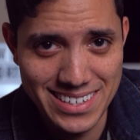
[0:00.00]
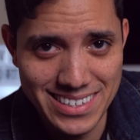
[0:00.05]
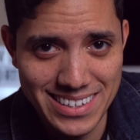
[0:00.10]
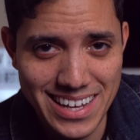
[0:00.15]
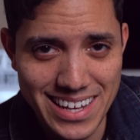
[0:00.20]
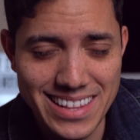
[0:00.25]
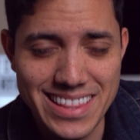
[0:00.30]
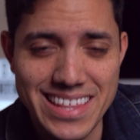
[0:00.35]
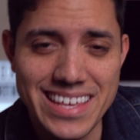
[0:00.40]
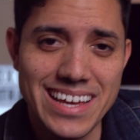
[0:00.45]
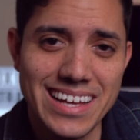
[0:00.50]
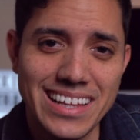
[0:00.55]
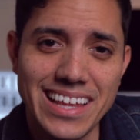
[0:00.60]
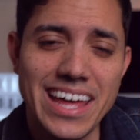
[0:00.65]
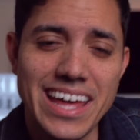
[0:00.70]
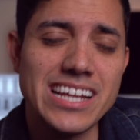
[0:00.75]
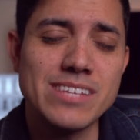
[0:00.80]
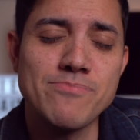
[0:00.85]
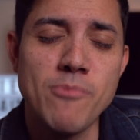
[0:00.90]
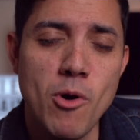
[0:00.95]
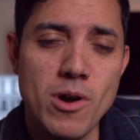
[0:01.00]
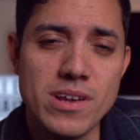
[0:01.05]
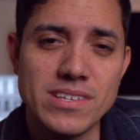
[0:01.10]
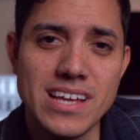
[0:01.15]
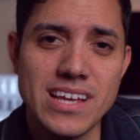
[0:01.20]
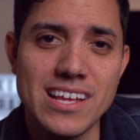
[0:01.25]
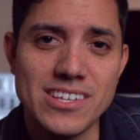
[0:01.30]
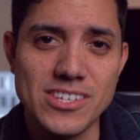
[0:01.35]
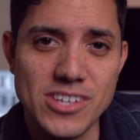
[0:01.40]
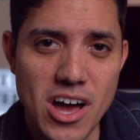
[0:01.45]
Like the Alanis
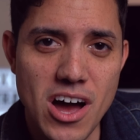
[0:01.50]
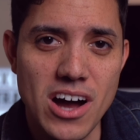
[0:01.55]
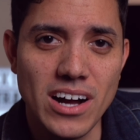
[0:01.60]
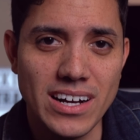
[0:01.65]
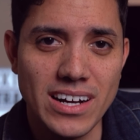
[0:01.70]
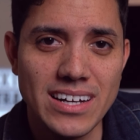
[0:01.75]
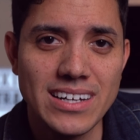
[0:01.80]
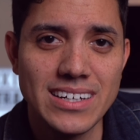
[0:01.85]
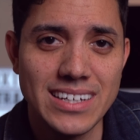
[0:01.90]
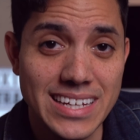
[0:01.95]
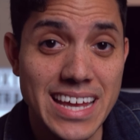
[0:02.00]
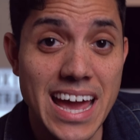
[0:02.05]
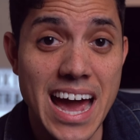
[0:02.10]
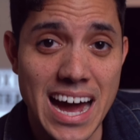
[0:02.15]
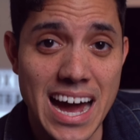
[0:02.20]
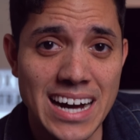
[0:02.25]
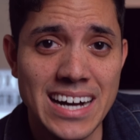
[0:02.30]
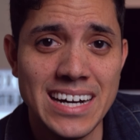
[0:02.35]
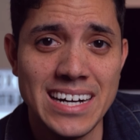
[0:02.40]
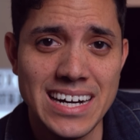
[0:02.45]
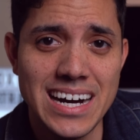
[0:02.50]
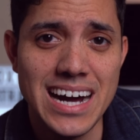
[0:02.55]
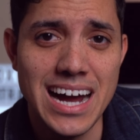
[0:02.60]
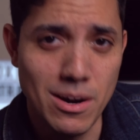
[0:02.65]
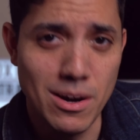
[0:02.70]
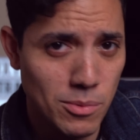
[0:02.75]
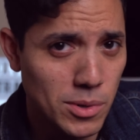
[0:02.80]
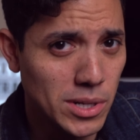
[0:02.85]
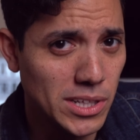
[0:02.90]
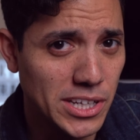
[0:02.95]
Morissette song. Yeah, I
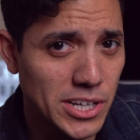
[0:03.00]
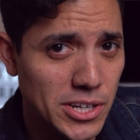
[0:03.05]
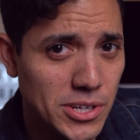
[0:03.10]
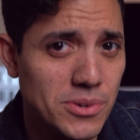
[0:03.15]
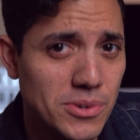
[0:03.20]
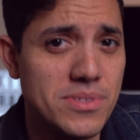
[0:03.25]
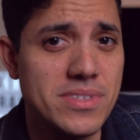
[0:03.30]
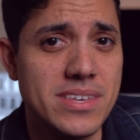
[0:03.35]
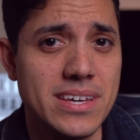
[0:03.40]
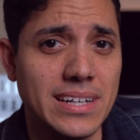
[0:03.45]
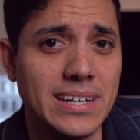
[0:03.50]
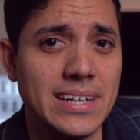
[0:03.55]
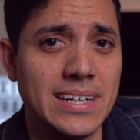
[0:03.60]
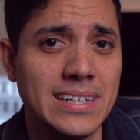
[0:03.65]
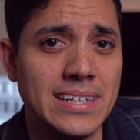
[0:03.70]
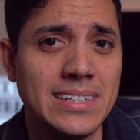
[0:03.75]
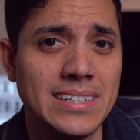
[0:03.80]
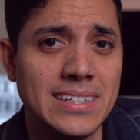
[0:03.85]
really do think.